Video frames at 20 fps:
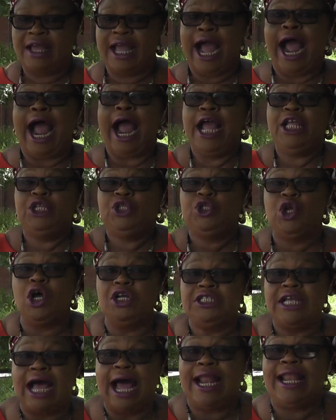I
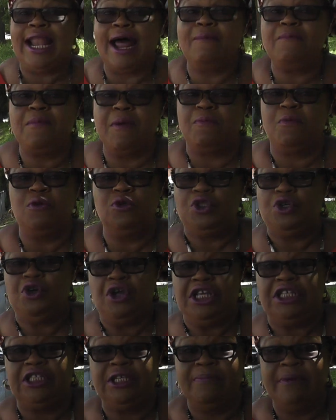don't allow people to
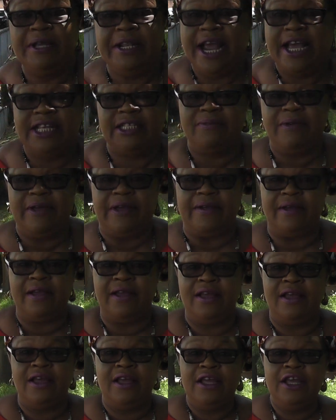intimidate me.
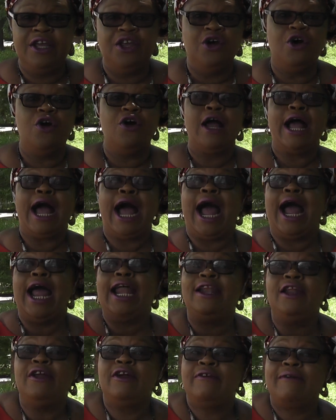You know, I
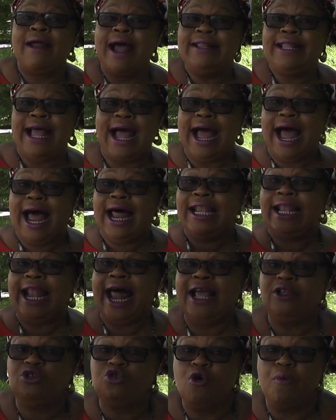
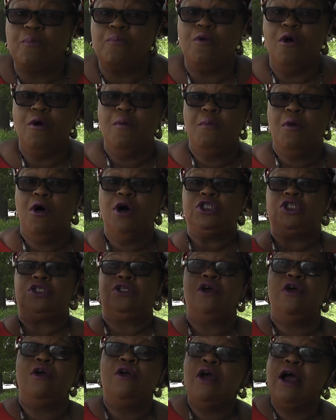like to promote
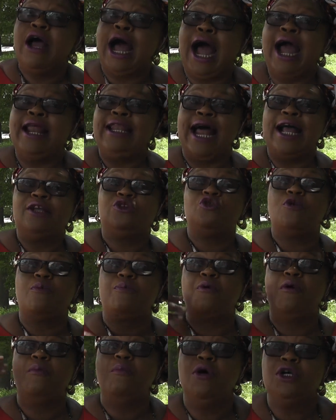
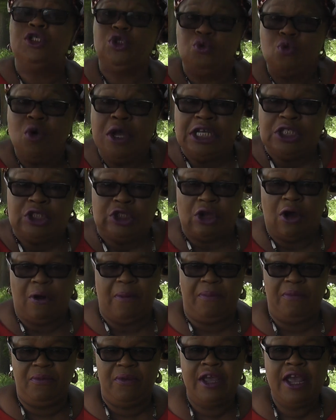
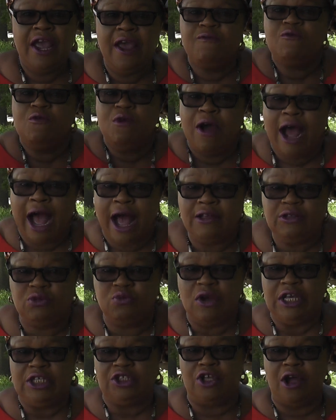wisdom. If you have
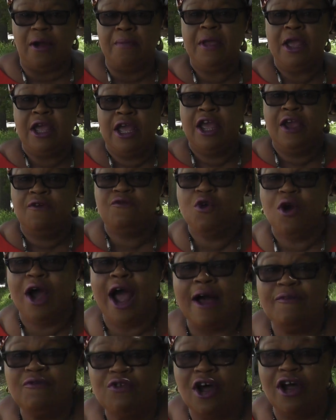wisdom, if you
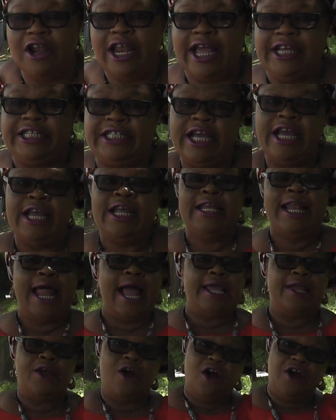have knowledge,
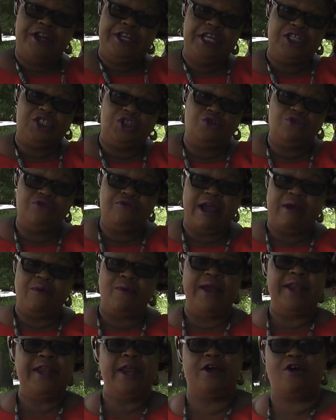like all these children,
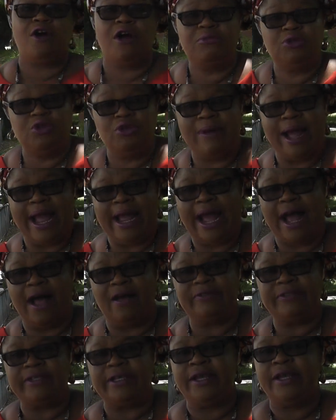when they come to my
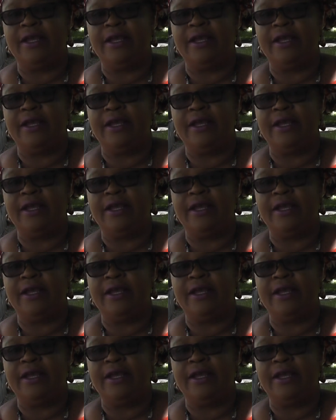house,